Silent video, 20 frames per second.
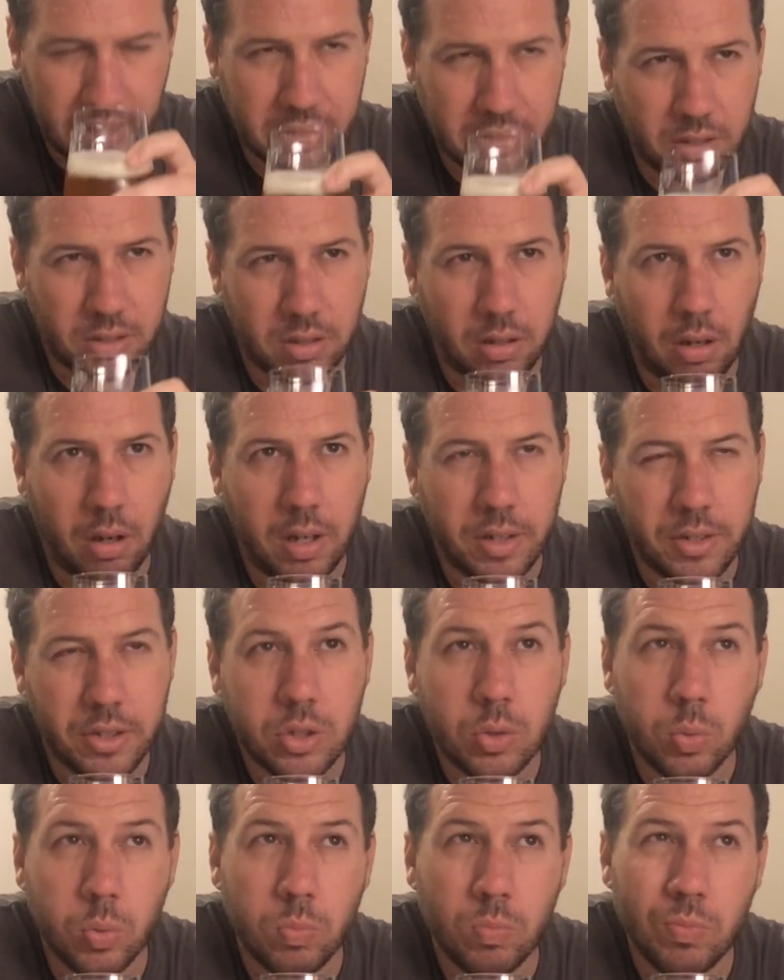There's a slight
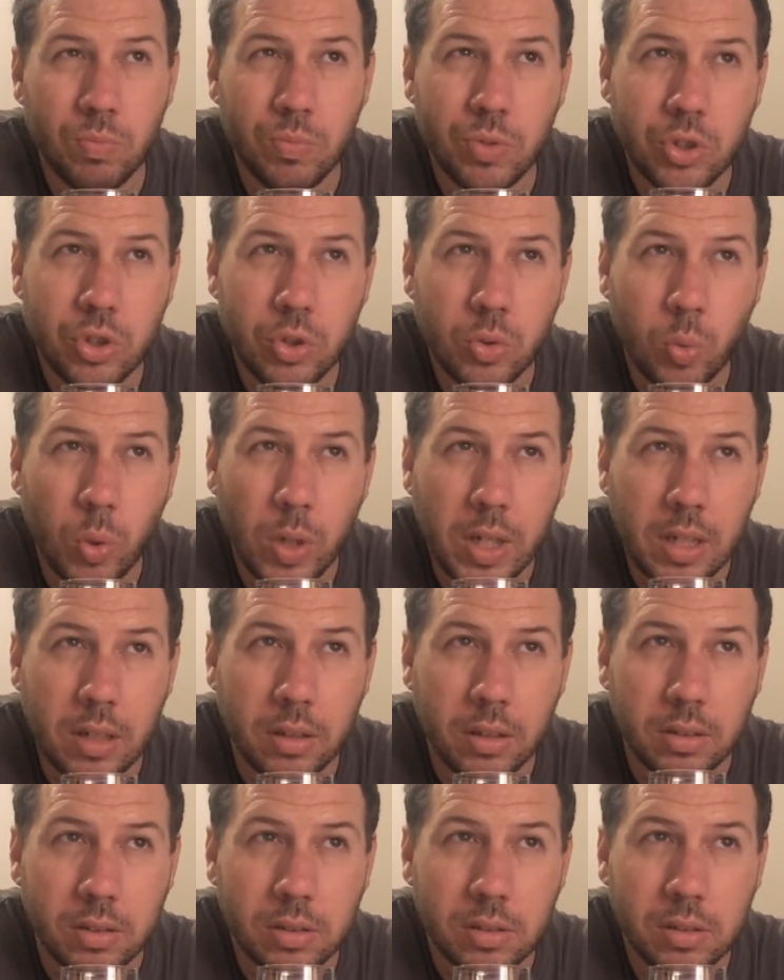
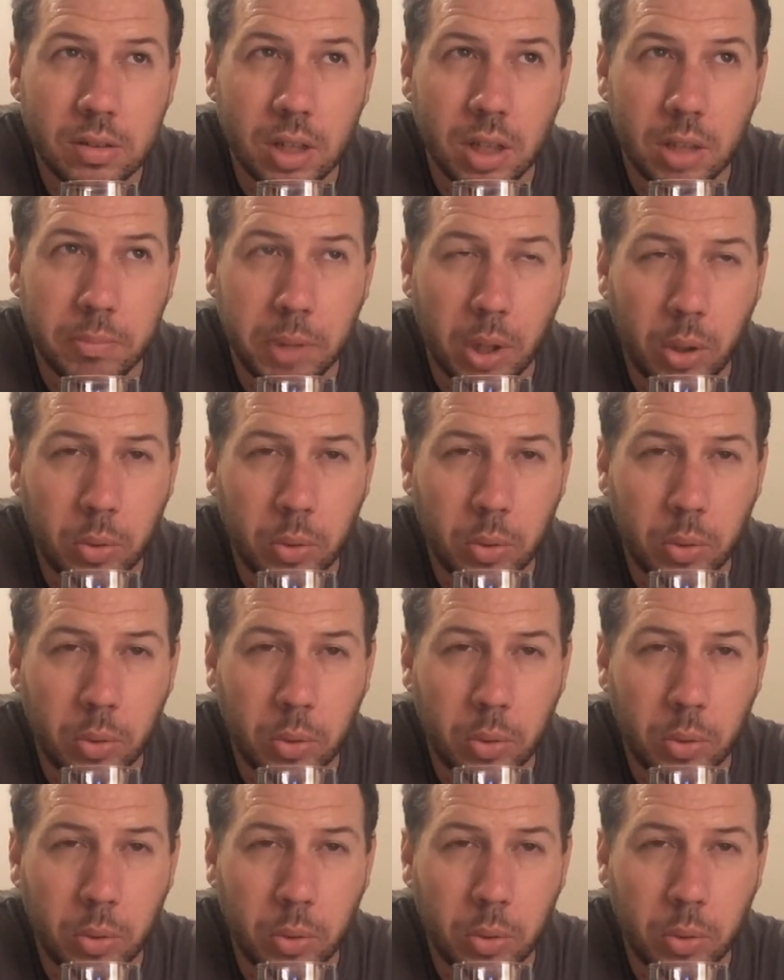sweetness to the